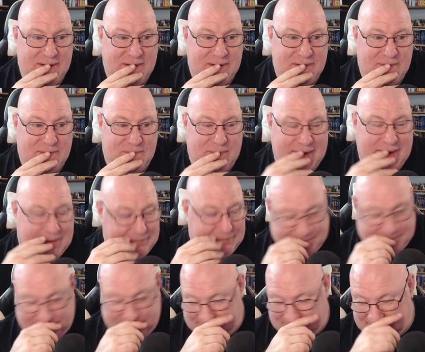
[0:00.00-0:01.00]
Well,
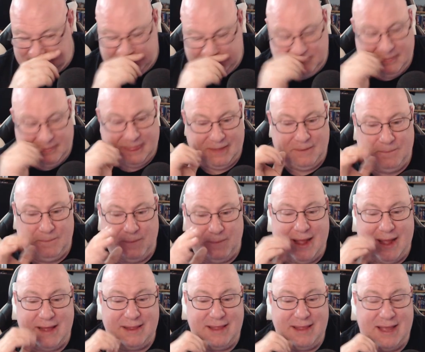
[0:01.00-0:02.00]

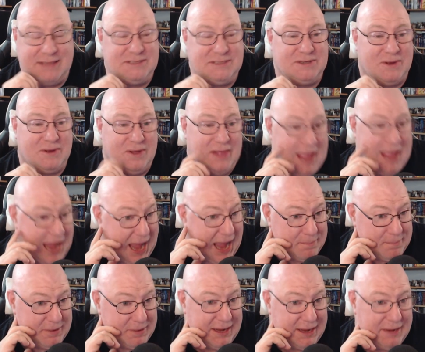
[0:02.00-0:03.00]
while that's all
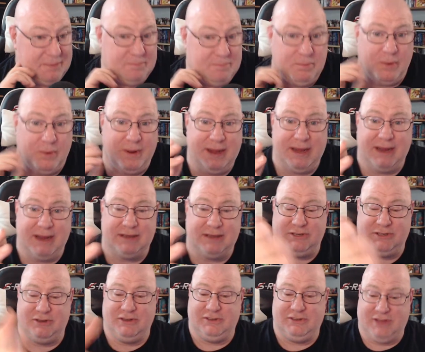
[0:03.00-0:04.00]
happening,
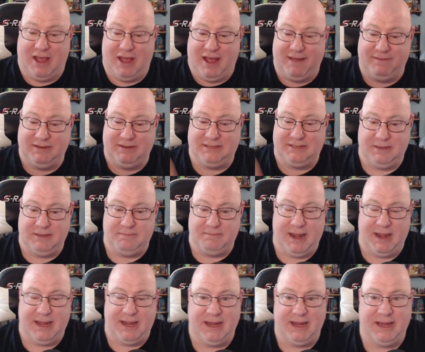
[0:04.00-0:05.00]
Poindexter is obviously
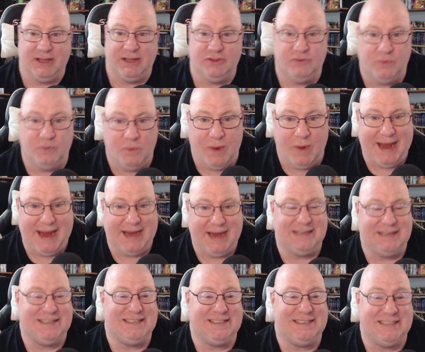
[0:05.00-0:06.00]
making his way
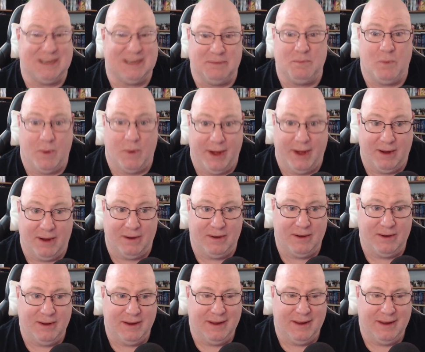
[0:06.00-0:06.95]
somewhere.